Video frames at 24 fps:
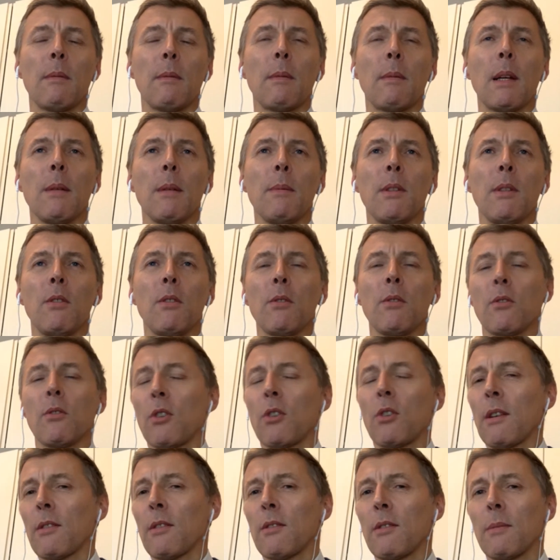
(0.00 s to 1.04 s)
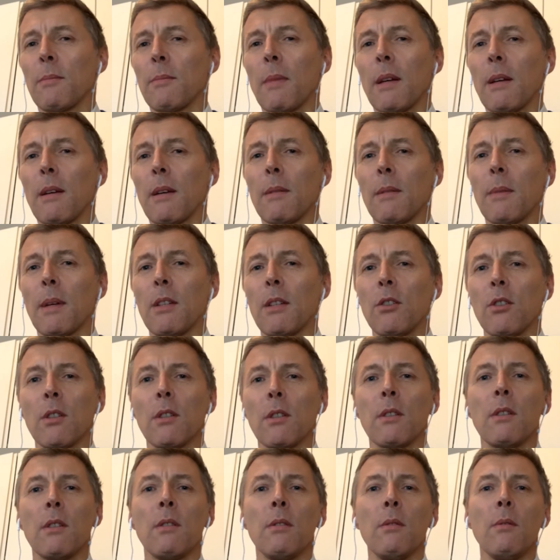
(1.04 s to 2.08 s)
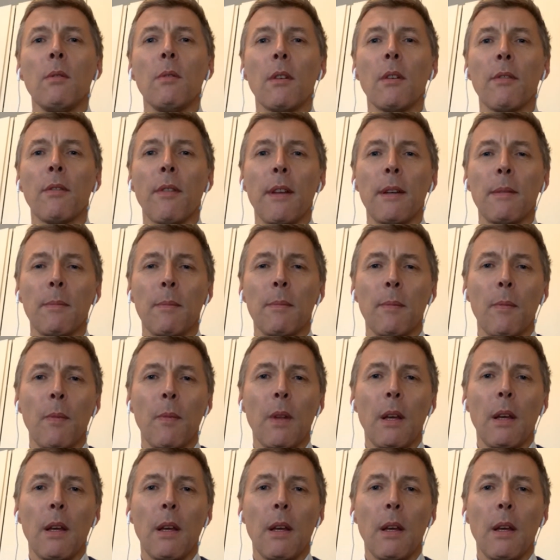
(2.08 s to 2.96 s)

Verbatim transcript: maybe to just uh, mention two of them.